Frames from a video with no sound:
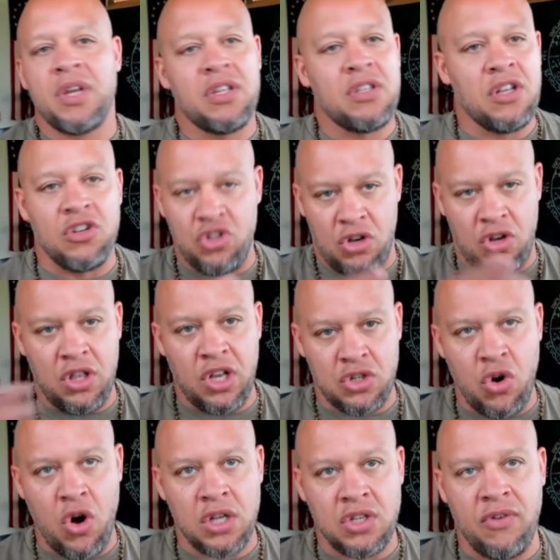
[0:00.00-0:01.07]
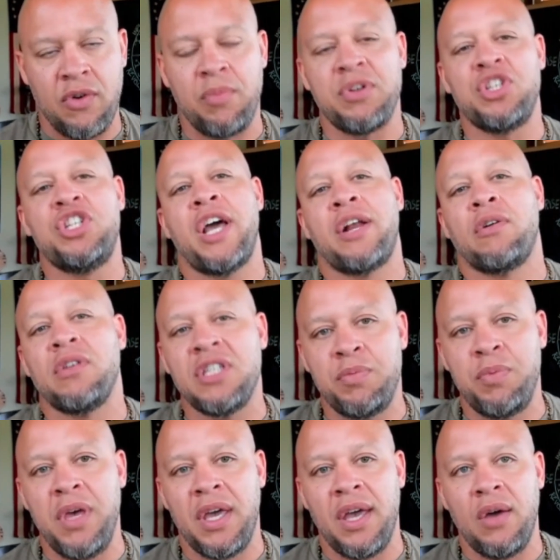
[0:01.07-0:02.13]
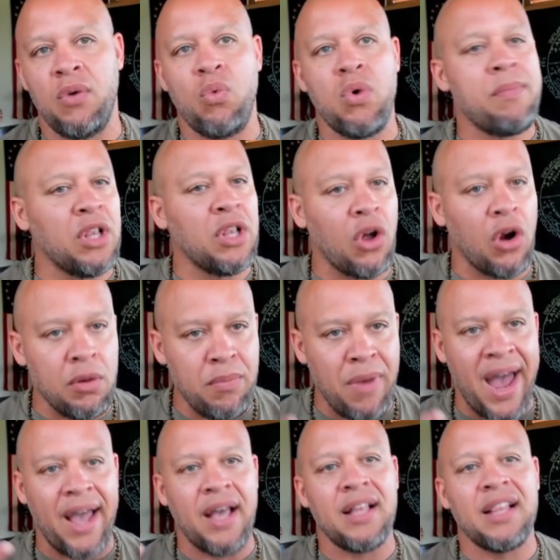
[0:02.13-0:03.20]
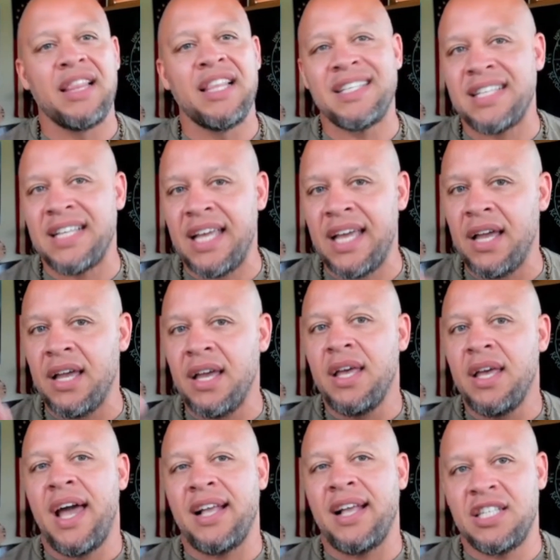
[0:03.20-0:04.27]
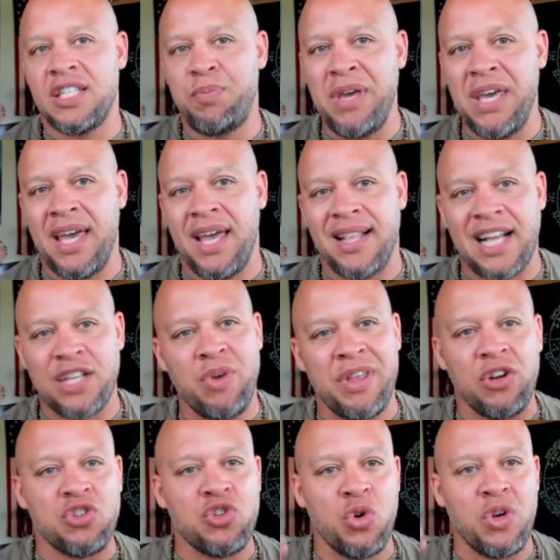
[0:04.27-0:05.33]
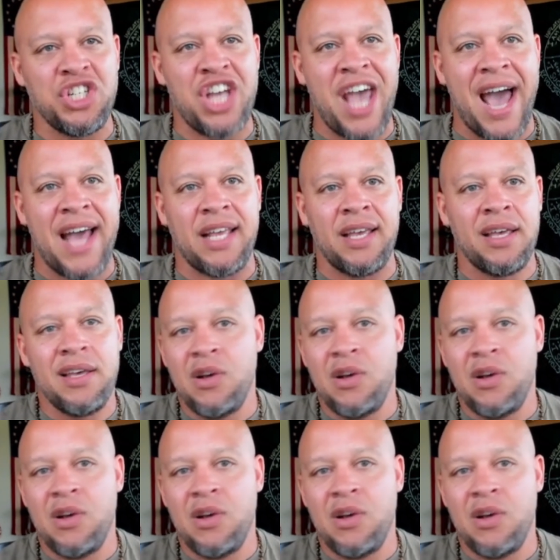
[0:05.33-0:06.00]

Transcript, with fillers: There's there's crossover, but generally speaking, women learn by listening and speaking. That's why they're so chatty.